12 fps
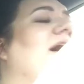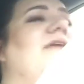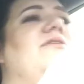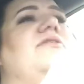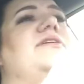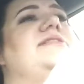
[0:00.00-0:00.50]
I
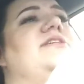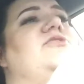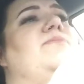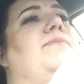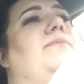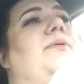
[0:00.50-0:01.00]
don't know, it's
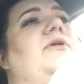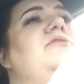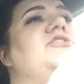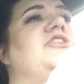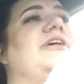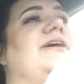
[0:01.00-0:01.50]
such
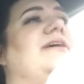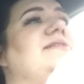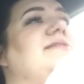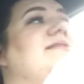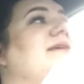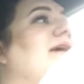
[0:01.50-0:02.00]
bullshit,
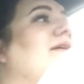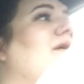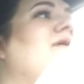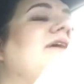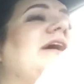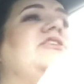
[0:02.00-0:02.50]
because it's like,
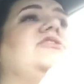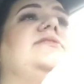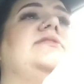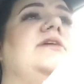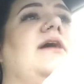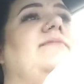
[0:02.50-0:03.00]
oh yeah, just
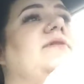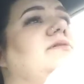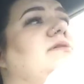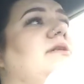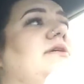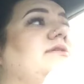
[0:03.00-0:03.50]
adopt,
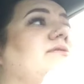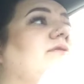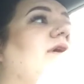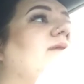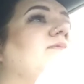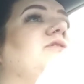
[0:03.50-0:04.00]
there's all these other
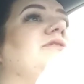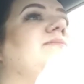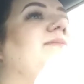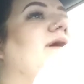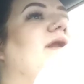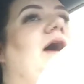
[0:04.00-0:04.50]
options.
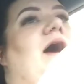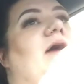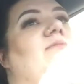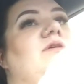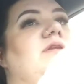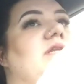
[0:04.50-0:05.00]
But
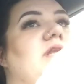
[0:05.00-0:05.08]
I would